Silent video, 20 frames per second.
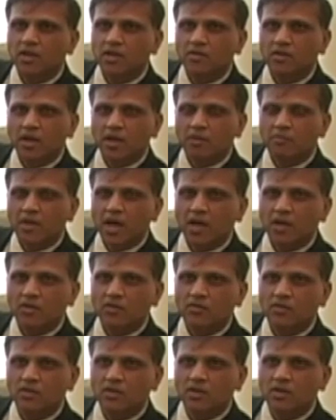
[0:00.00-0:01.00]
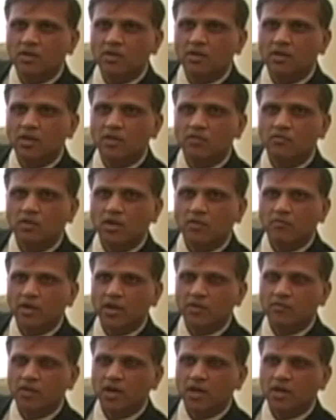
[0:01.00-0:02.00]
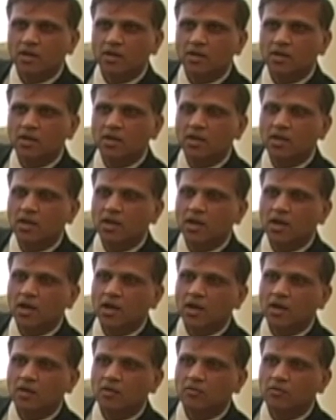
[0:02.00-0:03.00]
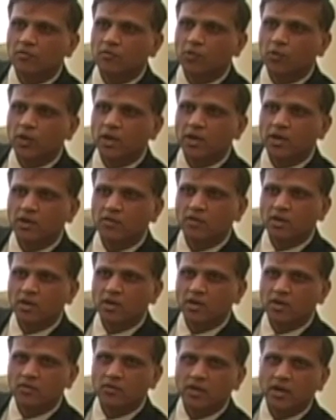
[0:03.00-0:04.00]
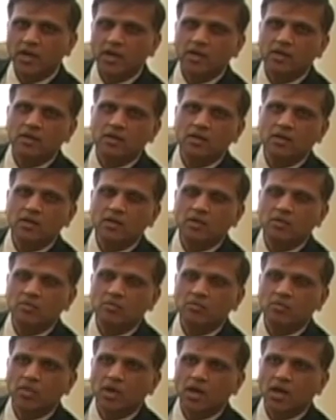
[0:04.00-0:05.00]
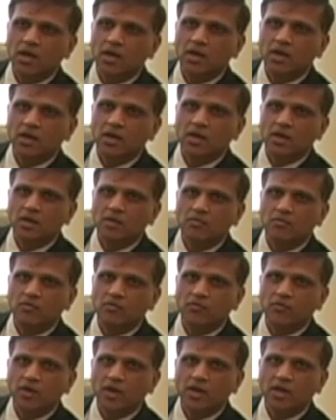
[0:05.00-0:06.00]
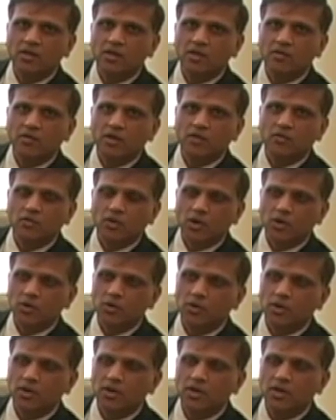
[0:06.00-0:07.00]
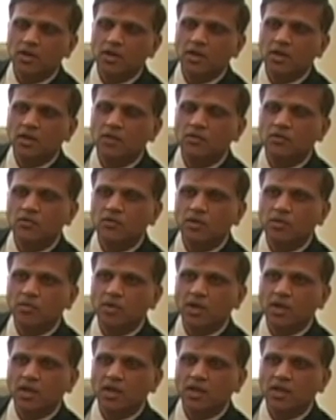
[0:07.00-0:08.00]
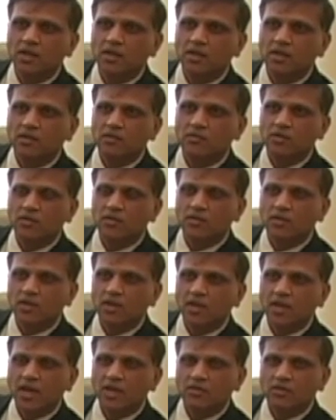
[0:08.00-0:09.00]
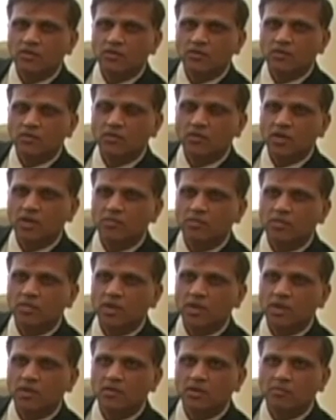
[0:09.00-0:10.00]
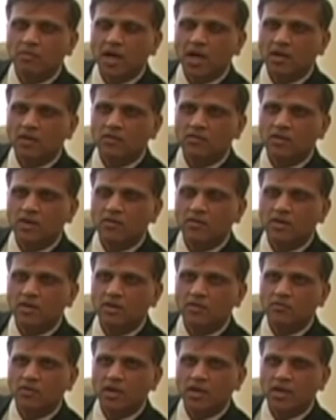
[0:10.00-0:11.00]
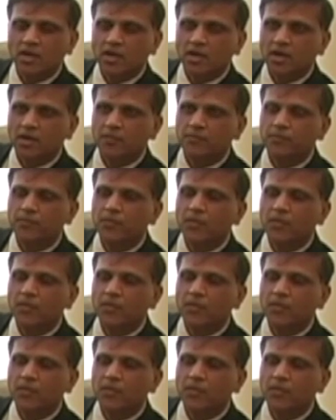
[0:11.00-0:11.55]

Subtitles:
things are in balance, things work very well. Flowing river is great, but flooding the river is not good. So similarly, this natural system is in balance, everything is working great.